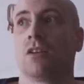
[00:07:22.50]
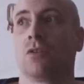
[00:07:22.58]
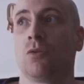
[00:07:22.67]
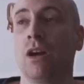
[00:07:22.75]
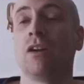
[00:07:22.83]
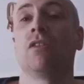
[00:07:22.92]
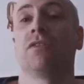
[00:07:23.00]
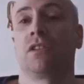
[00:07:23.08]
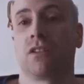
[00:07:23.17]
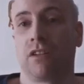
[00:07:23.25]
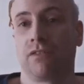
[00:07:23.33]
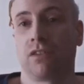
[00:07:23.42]
Quite
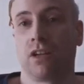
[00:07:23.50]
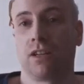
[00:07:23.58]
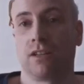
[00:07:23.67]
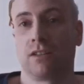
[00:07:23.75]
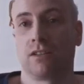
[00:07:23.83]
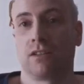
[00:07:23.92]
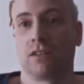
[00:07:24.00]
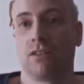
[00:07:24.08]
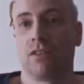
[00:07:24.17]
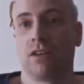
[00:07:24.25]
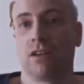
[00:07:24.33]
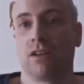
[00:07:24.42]
often I find
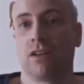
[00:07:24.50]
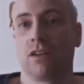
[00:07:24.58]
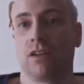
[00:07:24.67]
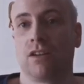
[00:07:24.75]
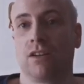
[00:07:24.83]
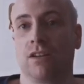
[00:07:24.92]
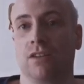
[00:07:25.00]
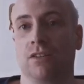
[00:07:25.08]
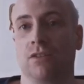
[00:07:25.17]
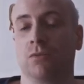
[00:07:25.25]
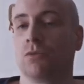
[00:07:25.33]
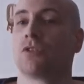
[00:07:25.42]
that
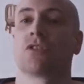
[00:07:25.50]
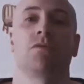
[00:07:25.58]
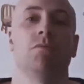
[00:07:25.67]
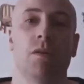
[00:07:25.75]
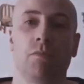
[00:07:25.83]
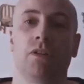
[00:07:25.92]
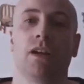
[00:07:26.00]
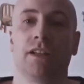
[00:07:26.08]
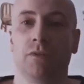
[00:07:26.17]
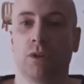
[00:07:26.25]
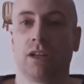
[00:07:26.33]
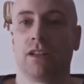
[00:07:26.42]
you will just remember
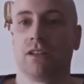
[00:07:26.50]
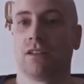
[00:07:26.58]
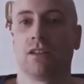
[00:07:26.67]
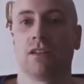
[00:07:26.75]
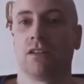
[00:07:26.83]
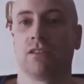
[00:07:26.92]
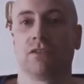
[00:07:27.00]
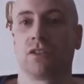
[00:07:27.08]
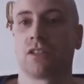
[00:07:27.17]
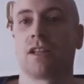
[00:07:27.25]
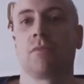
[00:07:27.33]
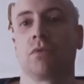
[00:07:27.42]
anyway. For
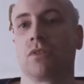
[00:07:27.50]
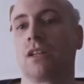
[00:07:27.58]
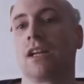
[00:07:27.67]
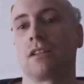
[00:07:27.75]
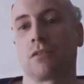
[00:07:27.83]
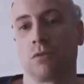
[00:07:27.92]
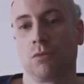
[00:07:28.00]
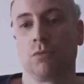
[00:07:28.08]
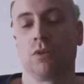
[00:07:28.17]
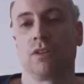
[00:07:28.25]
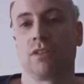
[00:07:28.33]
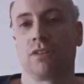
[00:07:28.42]
example, the last one
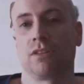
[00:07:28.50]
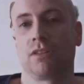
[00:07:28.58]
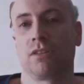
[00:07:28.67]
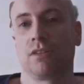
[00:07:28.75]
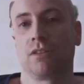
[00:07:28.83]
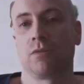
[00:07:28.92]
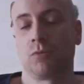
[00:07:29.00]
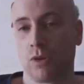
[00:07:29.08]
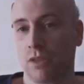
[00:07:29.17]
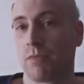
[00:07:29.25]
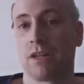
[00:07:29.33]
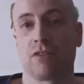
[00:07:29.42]

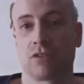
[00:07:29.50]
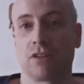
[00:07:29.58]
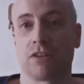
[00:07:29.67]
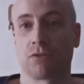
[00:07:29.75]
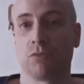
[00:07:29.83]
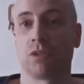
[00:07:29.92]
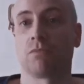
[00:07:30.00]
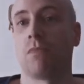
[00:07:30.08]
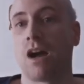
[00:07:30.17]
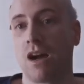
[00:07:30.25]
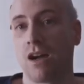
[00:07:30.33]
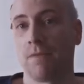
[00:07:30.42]
where the pronunciation was
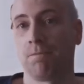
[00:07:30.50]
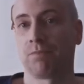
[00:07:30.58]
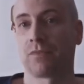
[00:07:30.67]
ma.